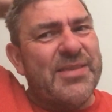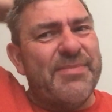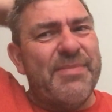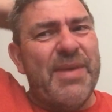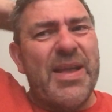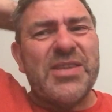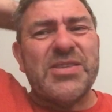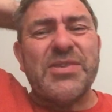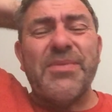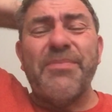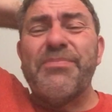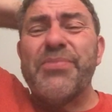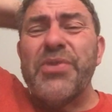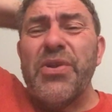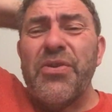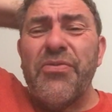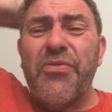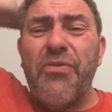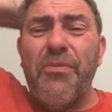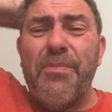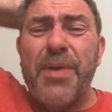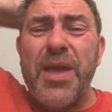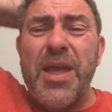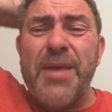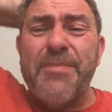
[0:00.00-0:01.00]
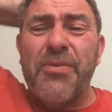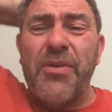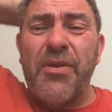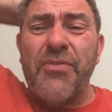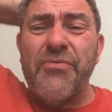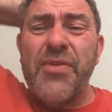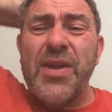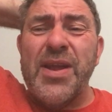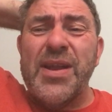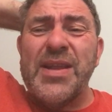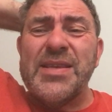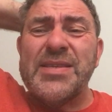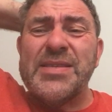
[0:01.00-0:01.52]
I met some beautiful people, I
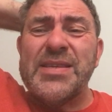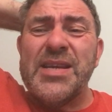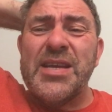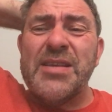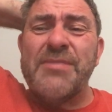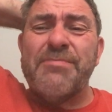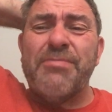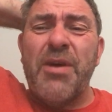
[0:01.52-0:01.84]
really did.